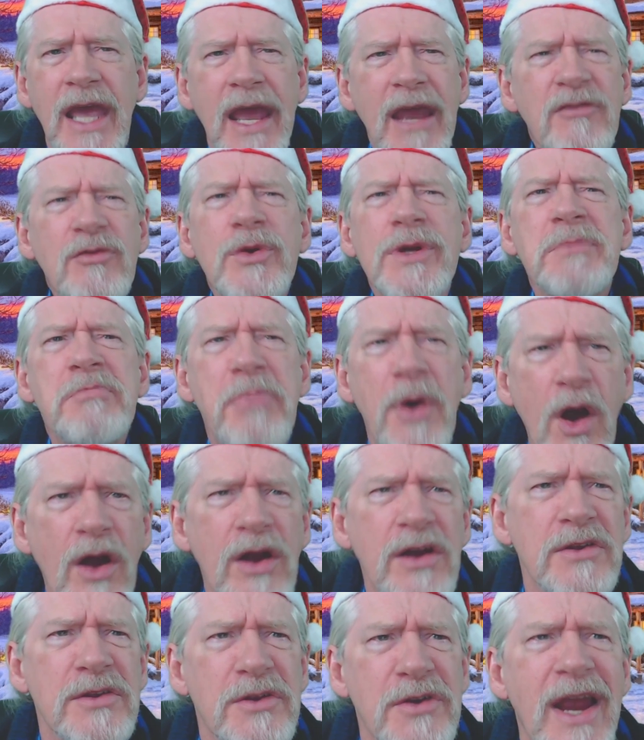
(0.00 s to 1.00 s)
Every
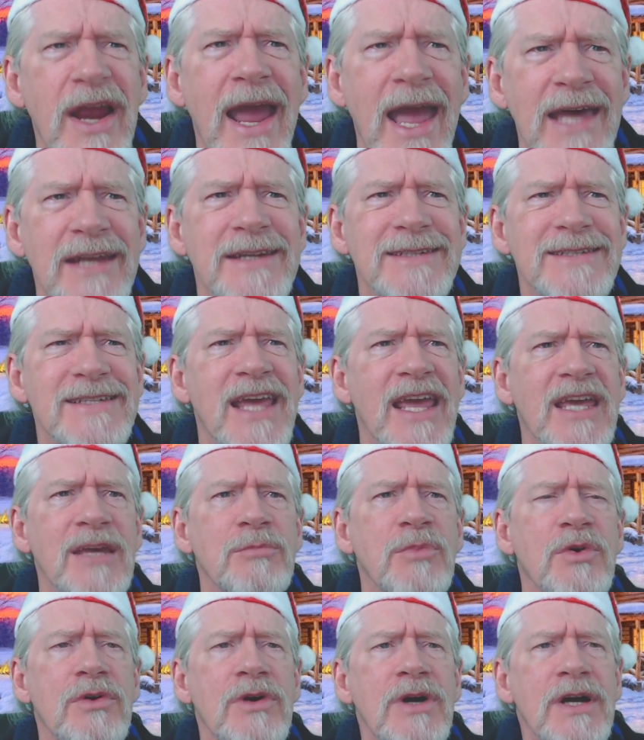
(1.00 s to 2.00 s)
parlor had a
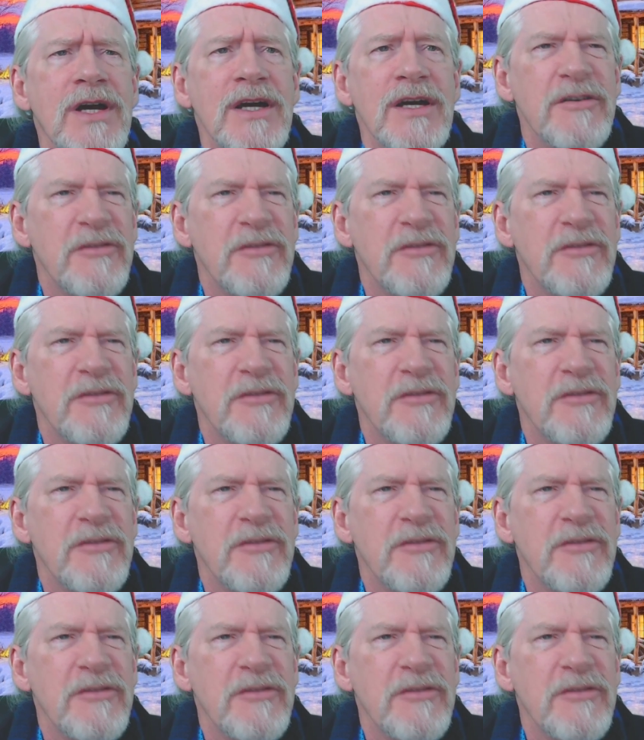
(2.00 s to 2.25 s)
table